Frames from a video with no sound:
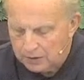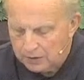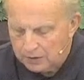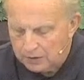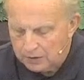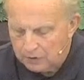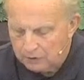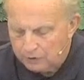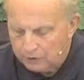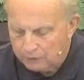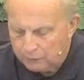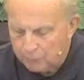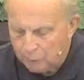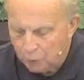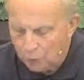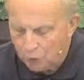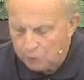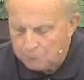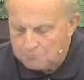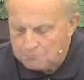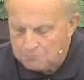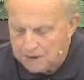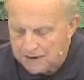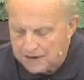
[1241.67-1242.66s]
There are
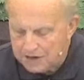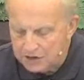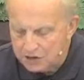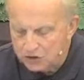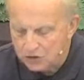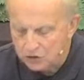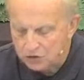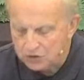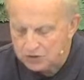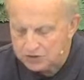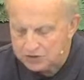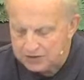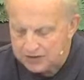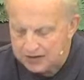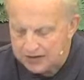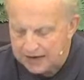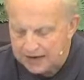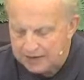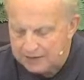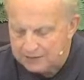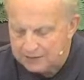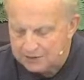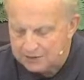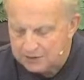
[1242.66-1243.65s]
four major
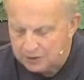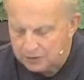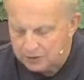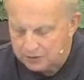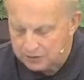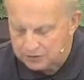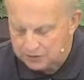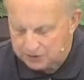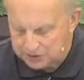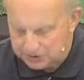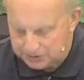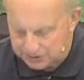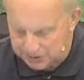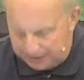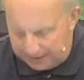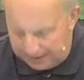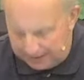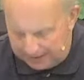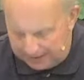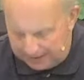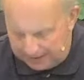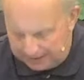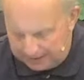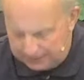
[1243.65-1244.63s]
types of
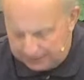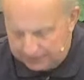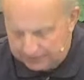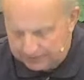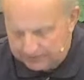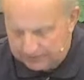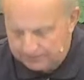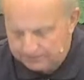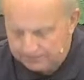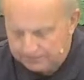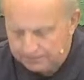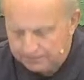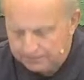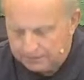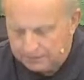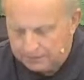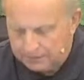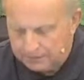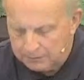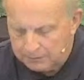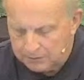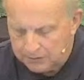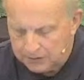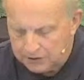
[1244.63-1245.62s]
societies
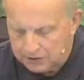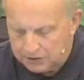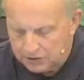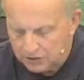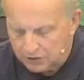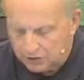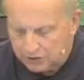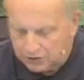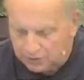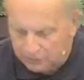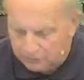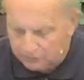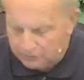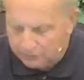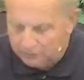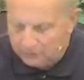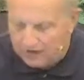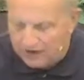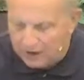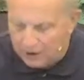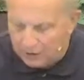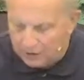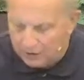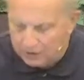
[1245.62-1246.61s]
based on their
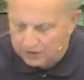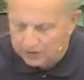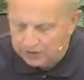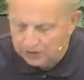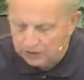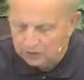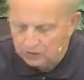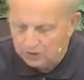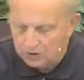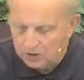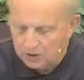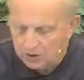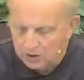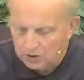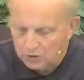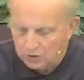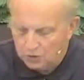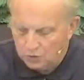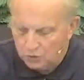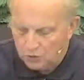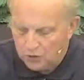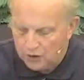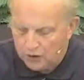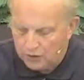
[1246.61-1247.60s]
founding
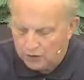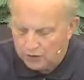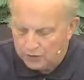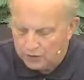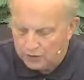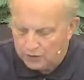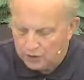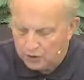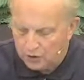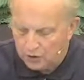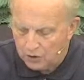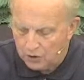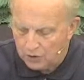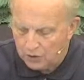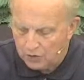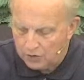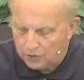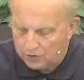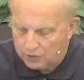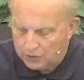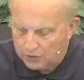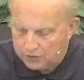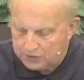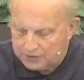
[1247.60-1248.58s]
rather than on
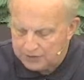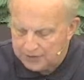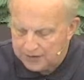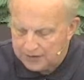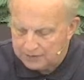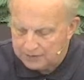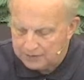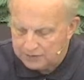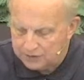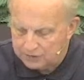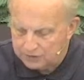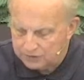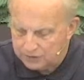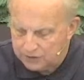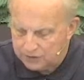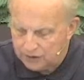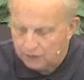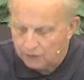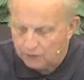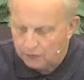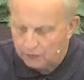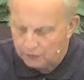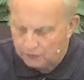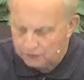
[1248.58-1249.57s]
their types of
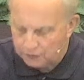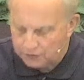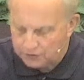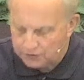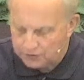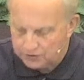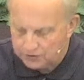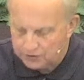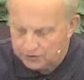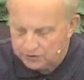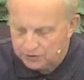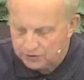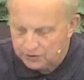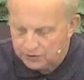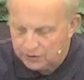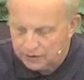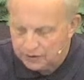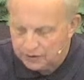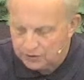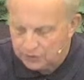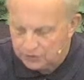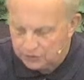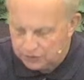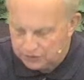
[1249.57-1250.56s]
government. This is very
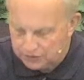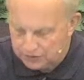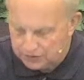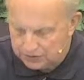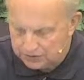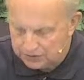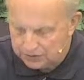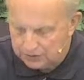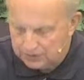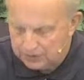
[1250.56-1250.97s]
interesting.